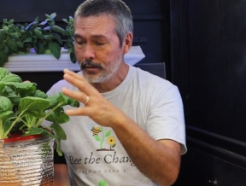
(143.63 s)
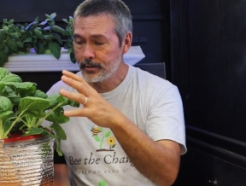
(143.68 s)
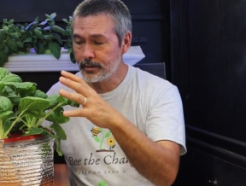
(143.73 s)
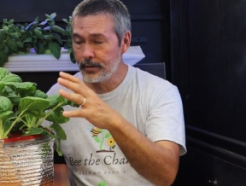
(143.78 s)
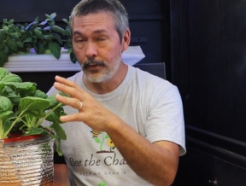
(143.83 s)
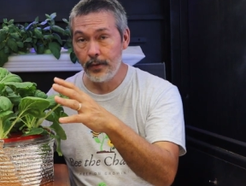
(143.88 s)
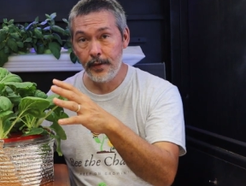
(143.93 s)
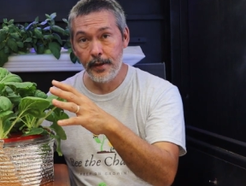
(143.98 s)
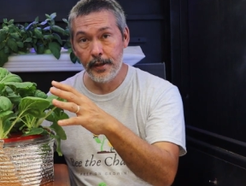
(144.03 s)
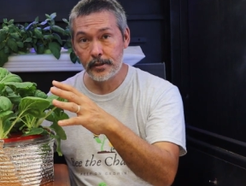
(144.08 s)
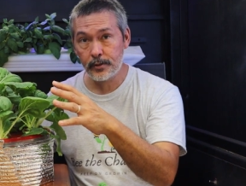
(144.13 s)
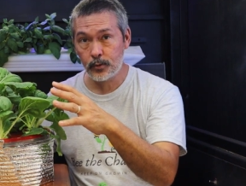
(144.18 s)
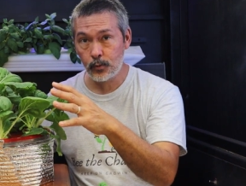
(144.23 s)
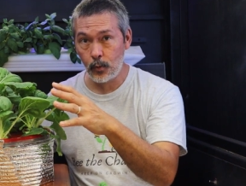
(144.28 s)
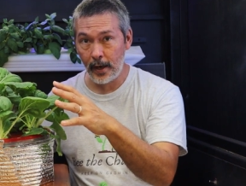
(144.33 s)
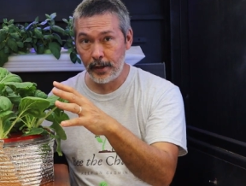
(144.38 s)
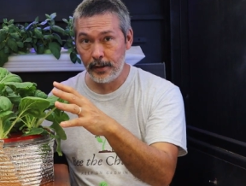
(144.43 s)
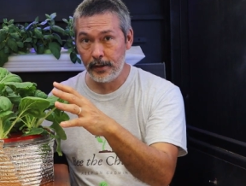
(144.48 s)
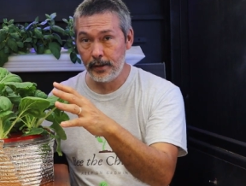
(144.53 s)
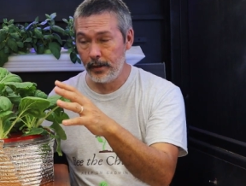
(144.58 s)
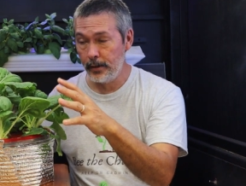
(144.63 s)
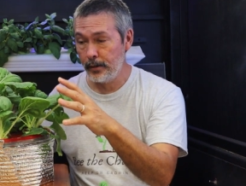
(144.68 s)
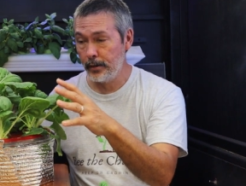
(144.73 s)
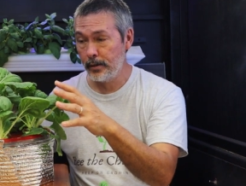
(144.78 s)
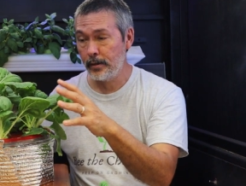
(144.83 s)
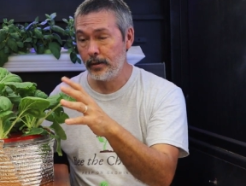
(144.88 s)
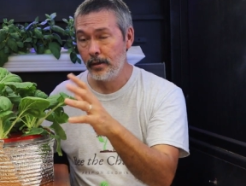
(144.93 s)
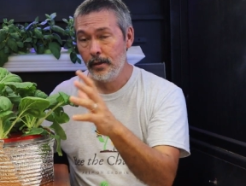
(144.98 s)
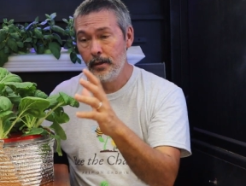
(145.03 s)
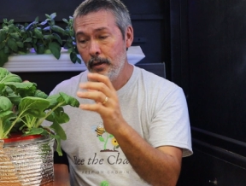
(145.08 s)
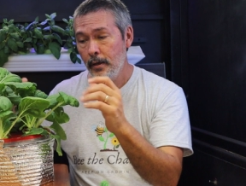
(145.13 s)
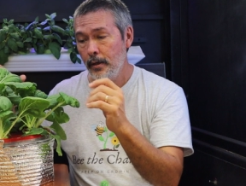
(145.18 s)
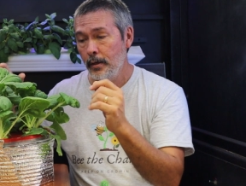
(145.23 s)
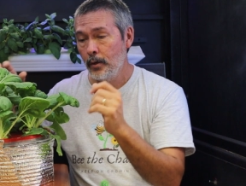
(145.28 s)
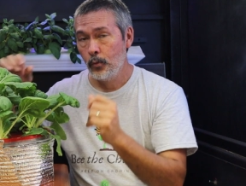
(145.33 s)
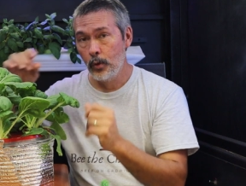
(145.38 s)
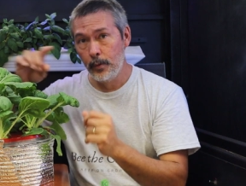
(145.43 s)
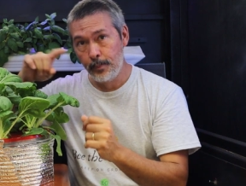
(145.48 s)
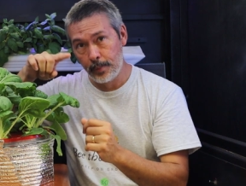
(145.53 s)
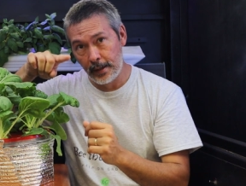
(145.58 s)
So this right here,
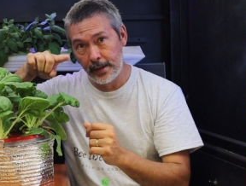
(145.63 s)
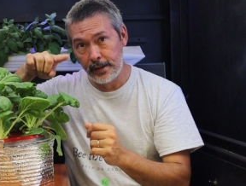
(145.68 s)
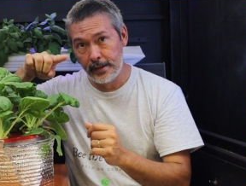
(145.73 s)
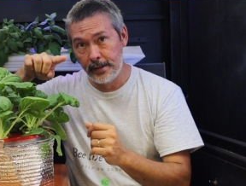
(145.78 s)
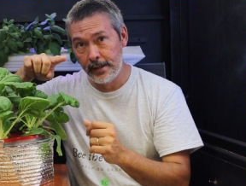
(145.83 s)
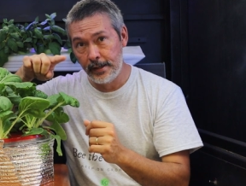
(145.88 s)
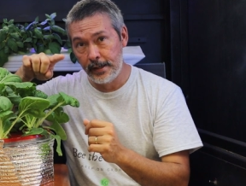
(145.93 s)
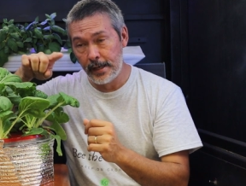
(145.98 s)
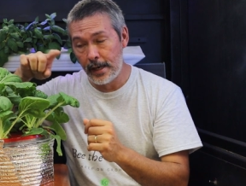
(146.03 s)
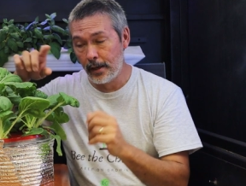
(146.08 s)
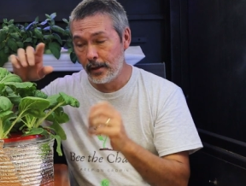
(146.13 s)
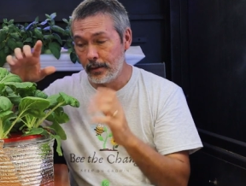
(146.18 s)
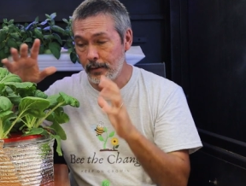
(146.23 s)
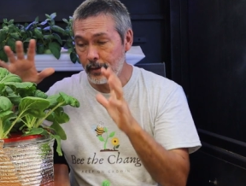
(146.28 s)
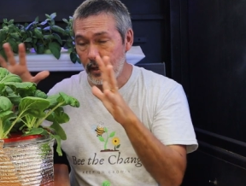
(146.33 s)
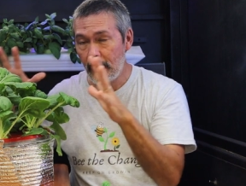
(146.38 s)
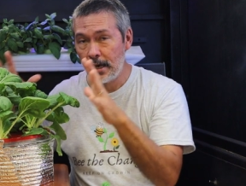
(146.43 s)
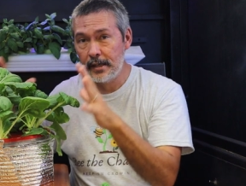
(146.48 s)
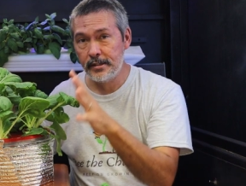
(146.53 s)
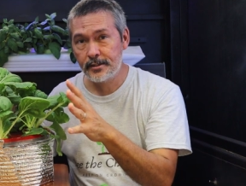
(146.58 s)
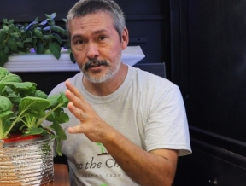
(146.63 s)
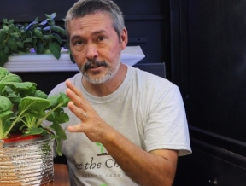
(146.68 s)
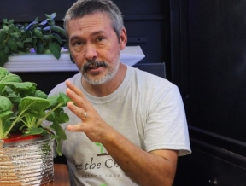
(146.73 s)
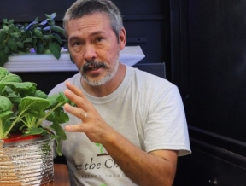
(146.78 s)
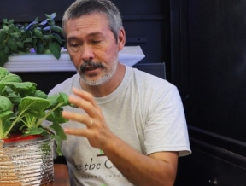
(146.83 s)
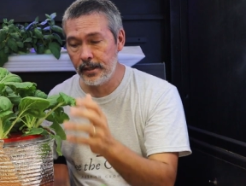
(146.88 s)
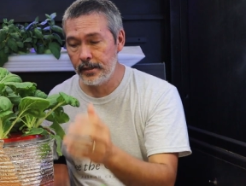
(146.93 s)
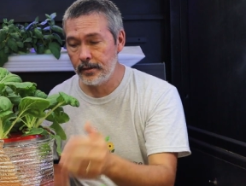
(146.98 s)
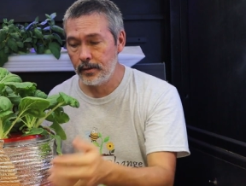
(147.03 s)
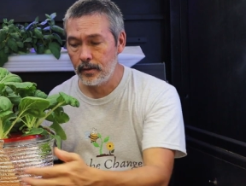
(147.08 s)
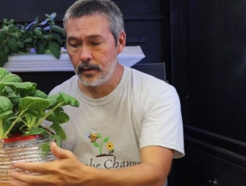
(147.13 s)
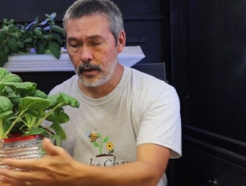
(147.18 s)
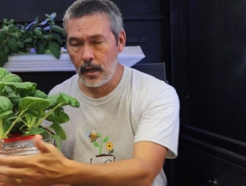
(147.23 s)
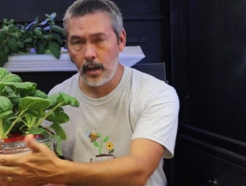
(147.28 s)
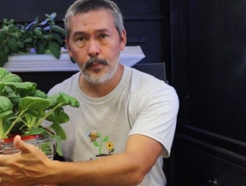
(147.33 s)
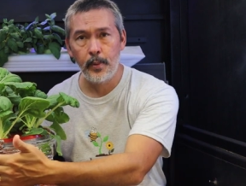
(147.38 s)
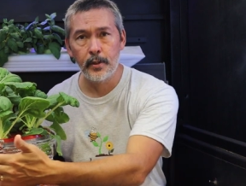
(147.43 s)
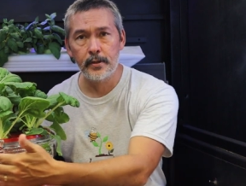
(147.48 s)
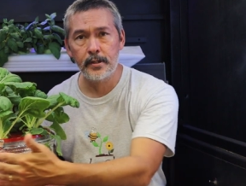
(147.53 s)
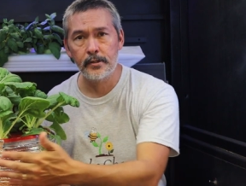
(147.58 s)
we planted it out, I set it,
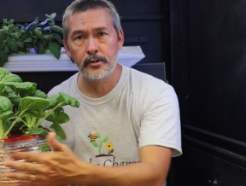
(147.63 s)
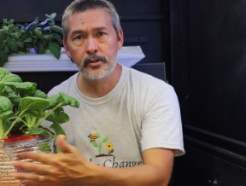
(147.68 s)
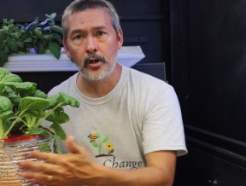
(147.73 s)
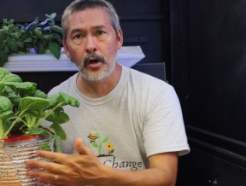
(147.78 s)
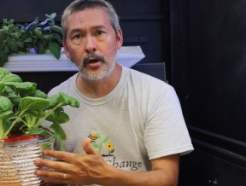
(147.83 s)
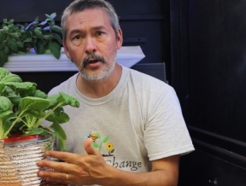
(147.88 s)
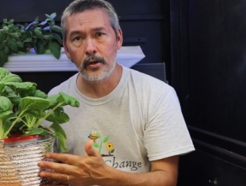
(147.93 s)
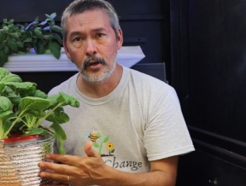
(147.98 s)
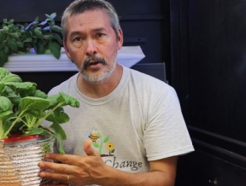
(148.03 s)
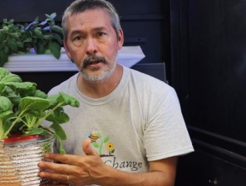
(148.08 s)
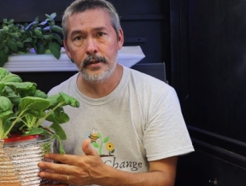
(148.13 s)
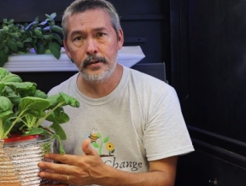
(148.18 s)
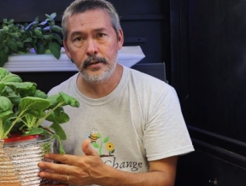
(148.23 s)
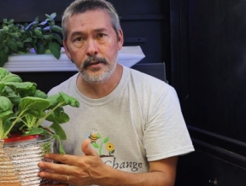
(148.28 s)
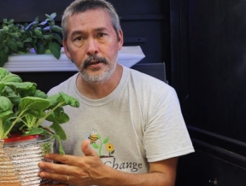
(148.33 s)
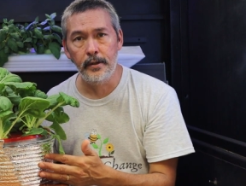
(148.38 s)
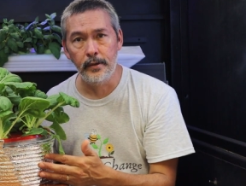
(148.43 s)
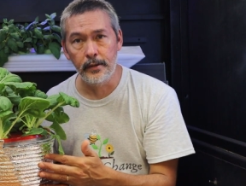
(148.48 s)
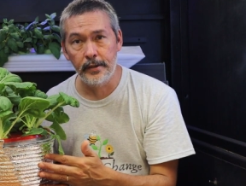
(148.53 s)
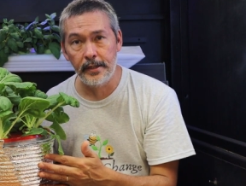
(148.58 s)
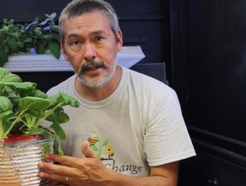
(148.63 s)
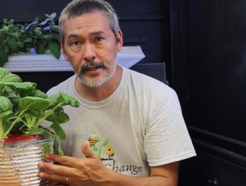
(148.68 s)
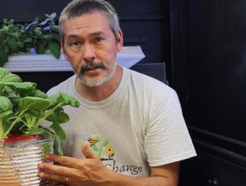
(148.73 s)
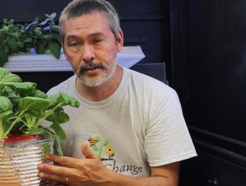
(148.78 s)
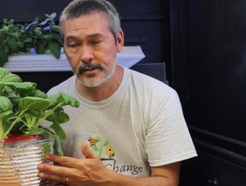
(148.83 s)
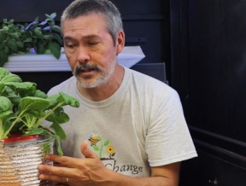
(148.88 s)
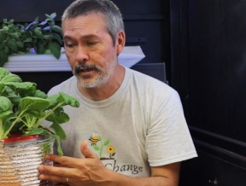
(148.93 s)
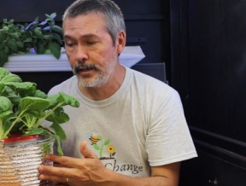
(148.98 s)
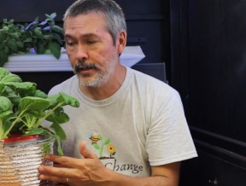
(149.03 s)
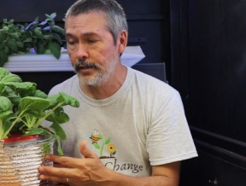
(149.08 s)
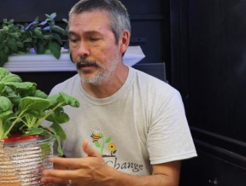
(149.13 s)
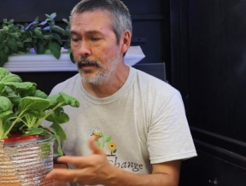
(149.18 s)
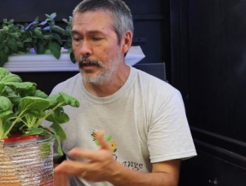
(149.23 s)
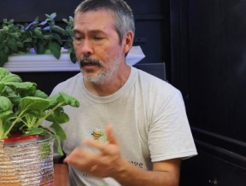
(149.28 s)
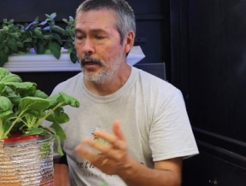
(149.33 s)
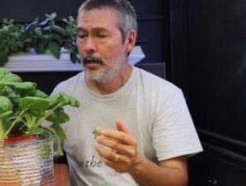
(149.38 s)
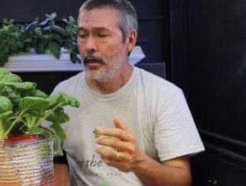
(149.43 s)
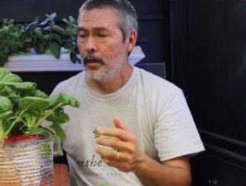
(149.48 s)
I put this guard on it, you know, the next day,